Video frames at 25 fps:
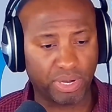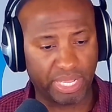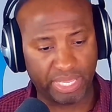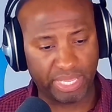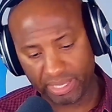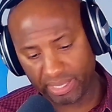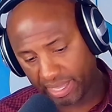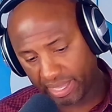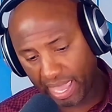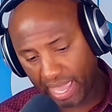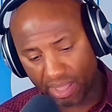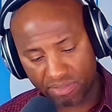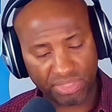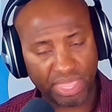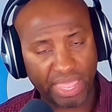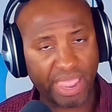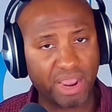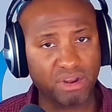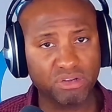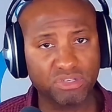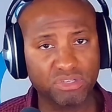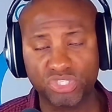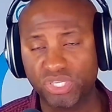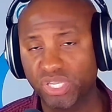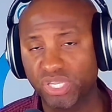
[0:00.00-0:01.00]
He could count the
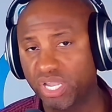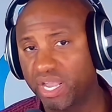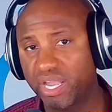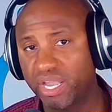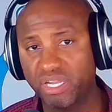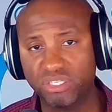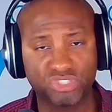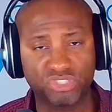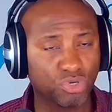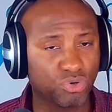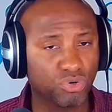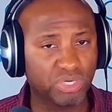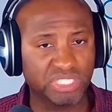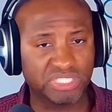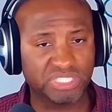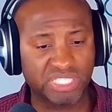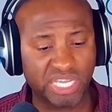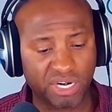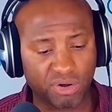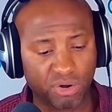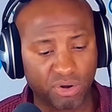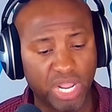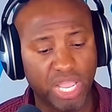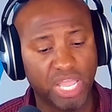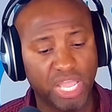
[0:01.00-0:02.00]
hairs on your head, so on, et
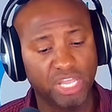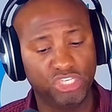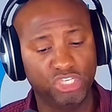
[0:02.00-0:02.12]
cetera.